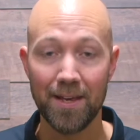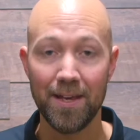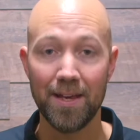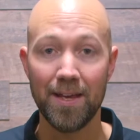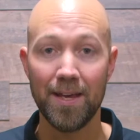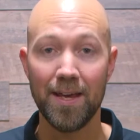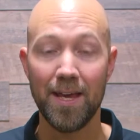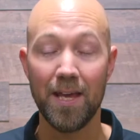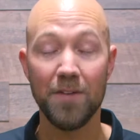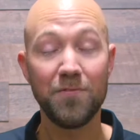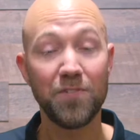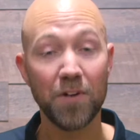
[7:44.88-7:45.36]

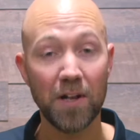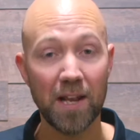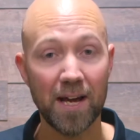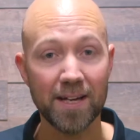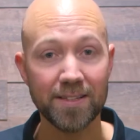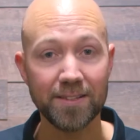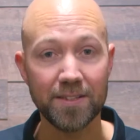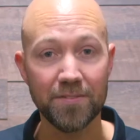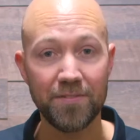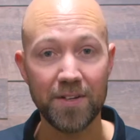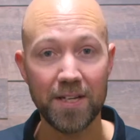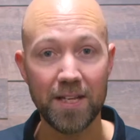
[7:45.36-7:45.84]
If you
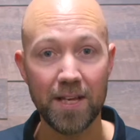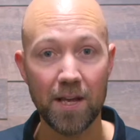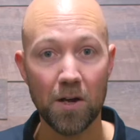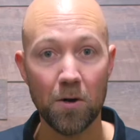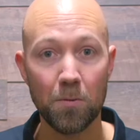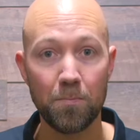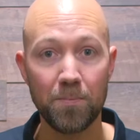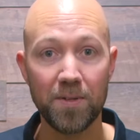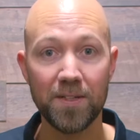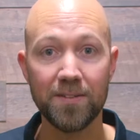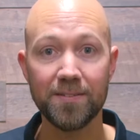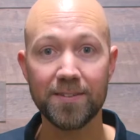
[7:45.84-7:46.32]
like the video,
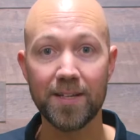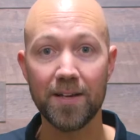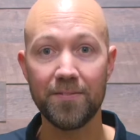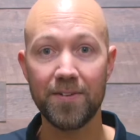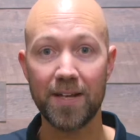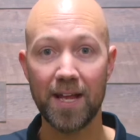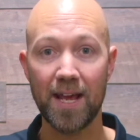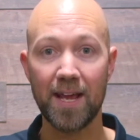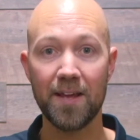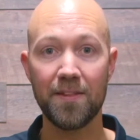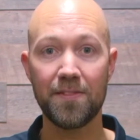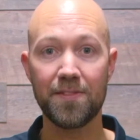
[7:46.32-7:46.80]
please give it
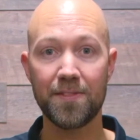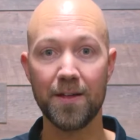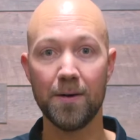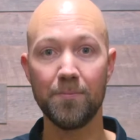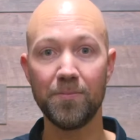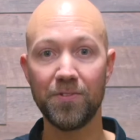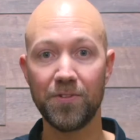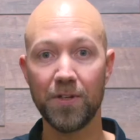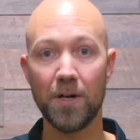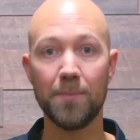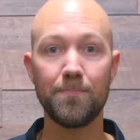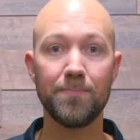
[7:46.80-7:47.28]
a
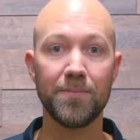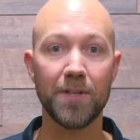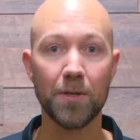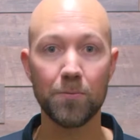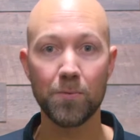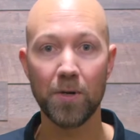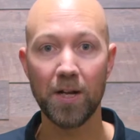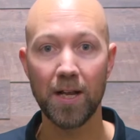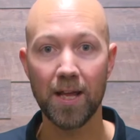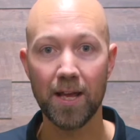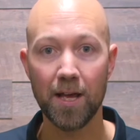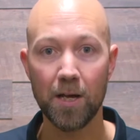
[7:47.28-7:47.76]
thumbs up. That
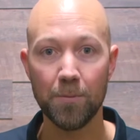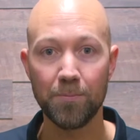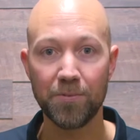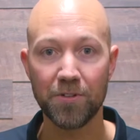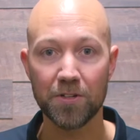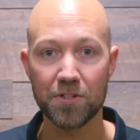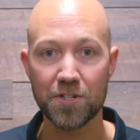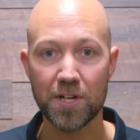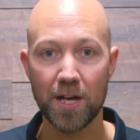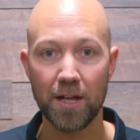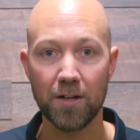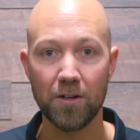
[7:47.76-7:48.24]
really helps the
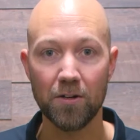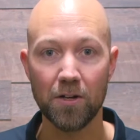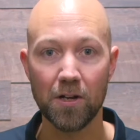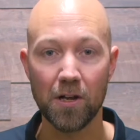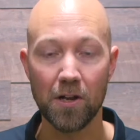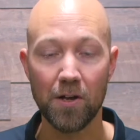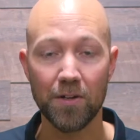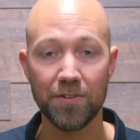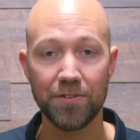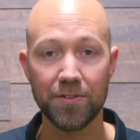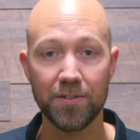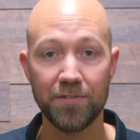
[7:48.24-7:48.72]
channel a lot.